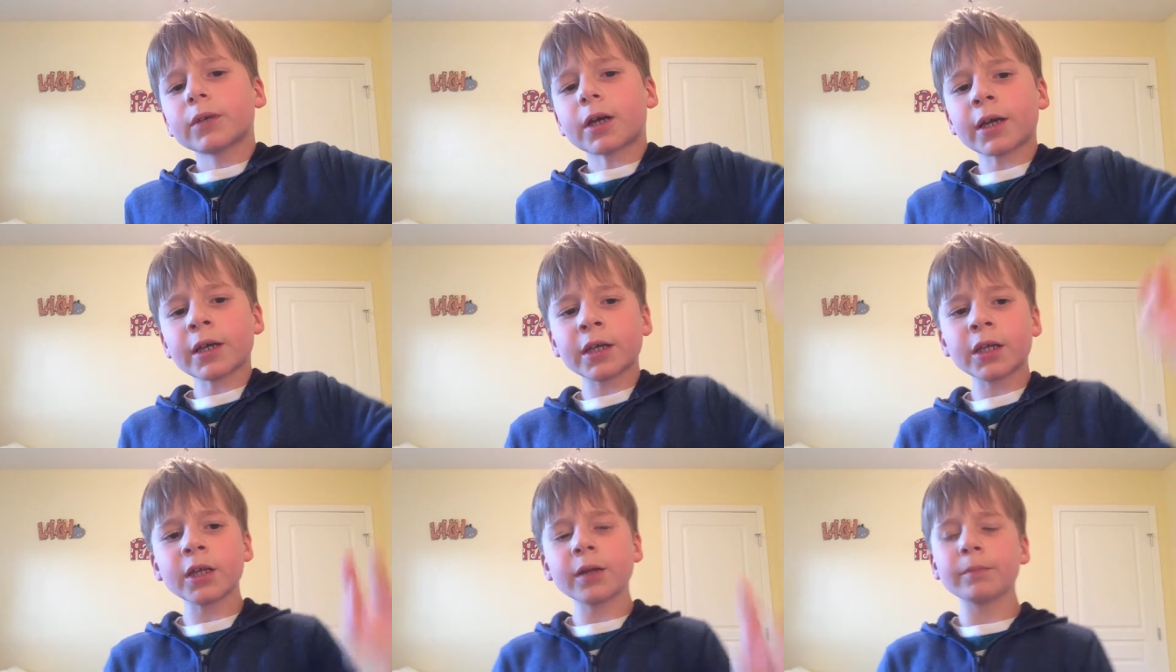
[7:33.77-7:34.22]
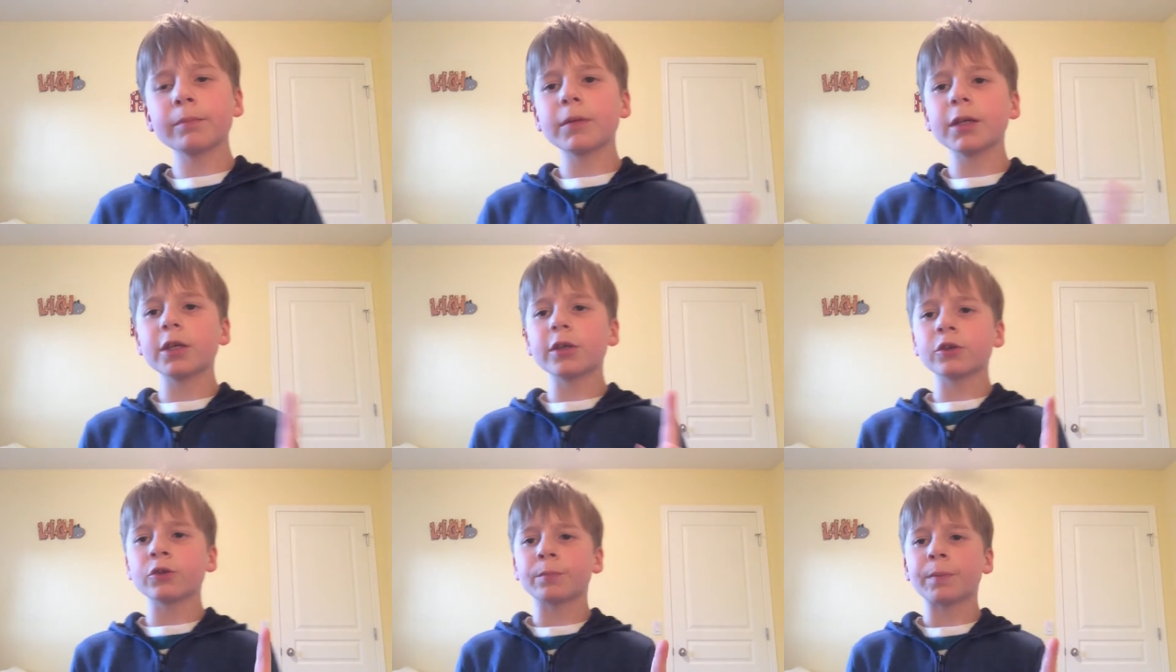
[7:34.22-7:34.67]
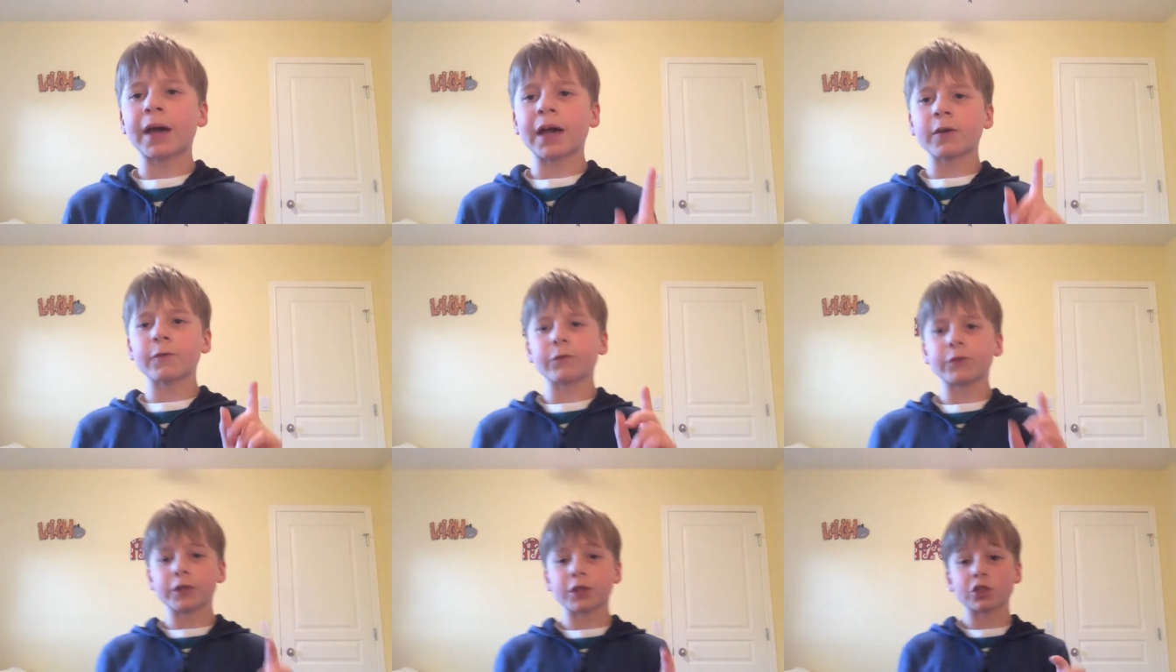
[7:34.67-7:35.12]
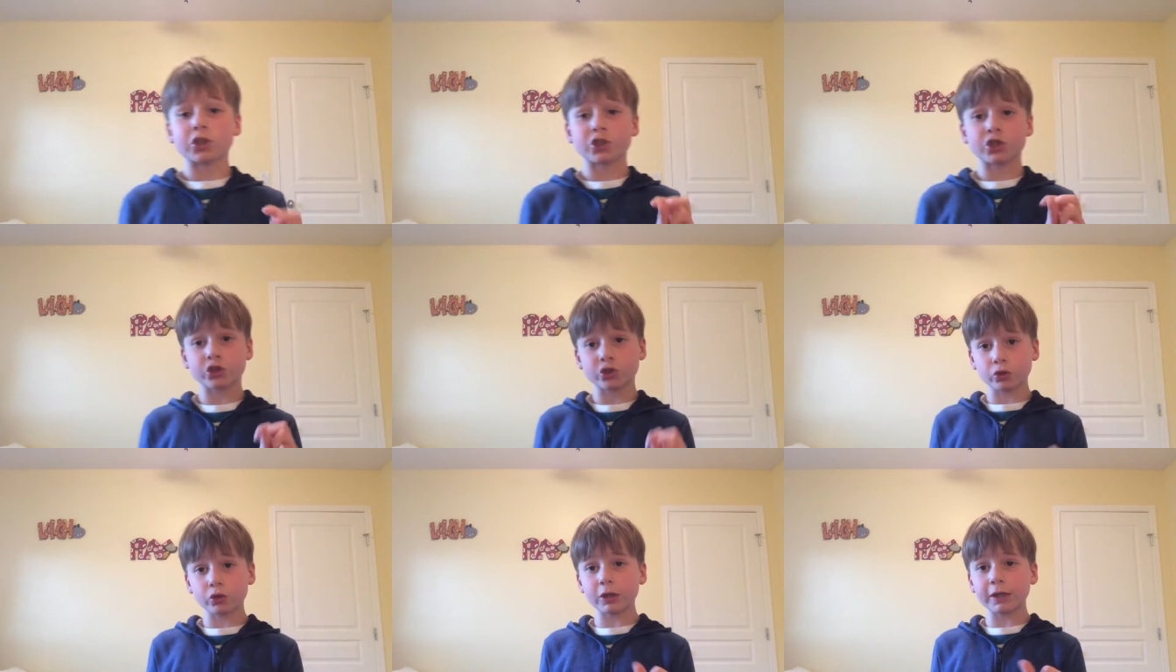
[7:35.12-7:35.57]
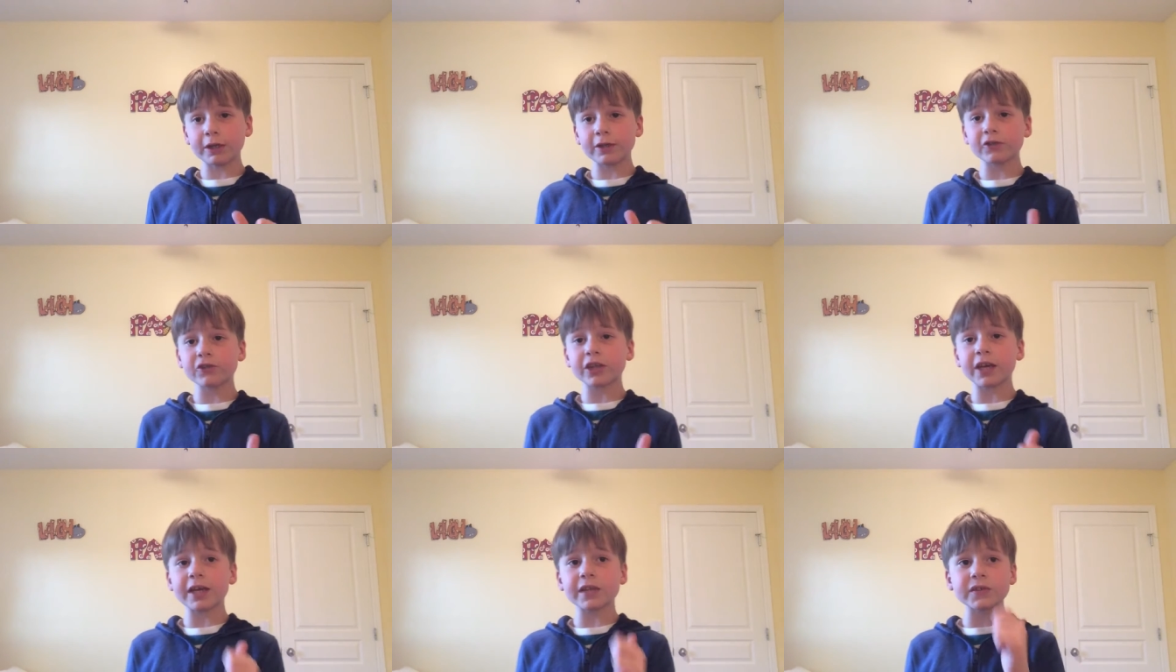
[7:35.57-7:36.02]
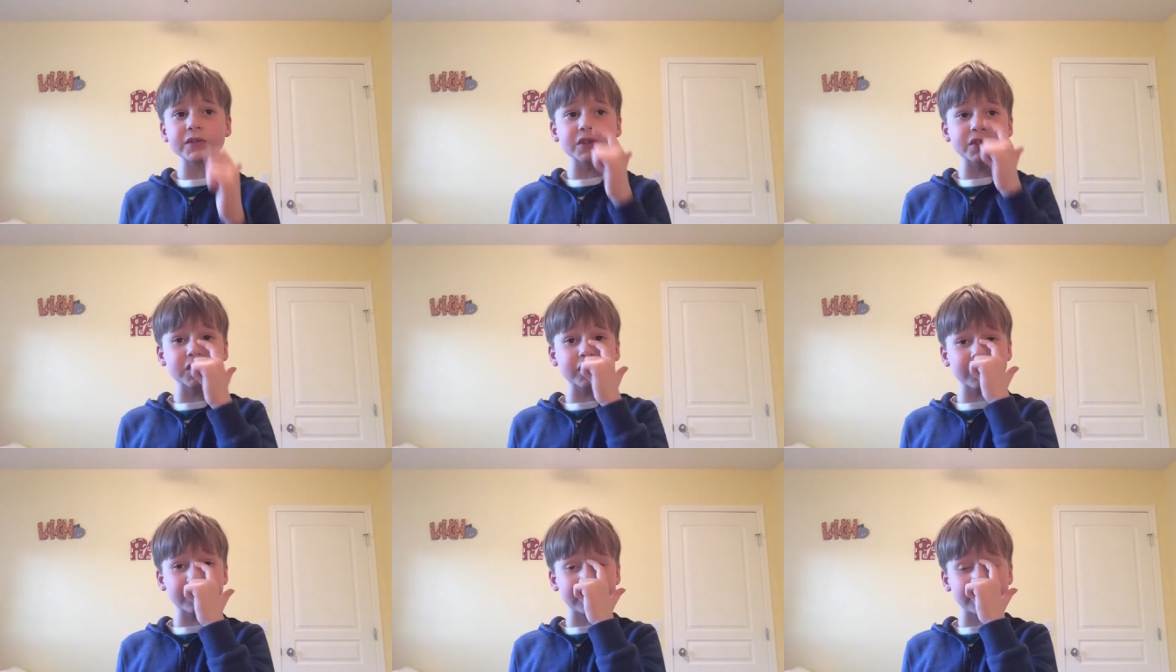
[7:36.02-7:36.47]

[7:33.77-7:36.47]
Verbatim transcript: I'm gonna meet you back for the shooting test,